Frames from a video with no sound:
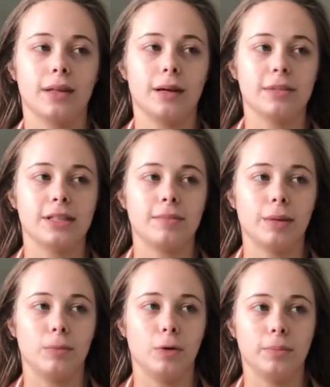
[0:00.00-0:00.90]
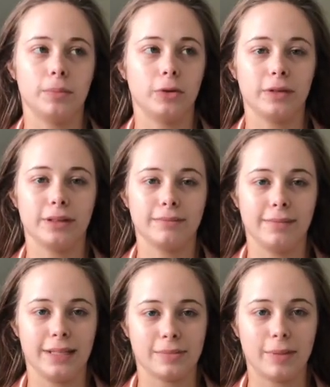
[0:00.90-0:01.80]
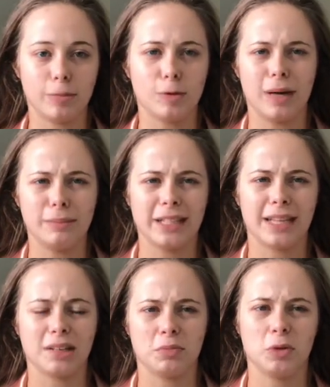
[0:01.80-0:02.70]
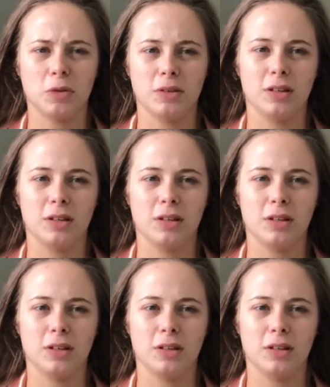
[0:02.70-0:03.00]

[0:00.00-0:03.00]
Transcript: I'd be saying my mum, but it's my mum and my dad, but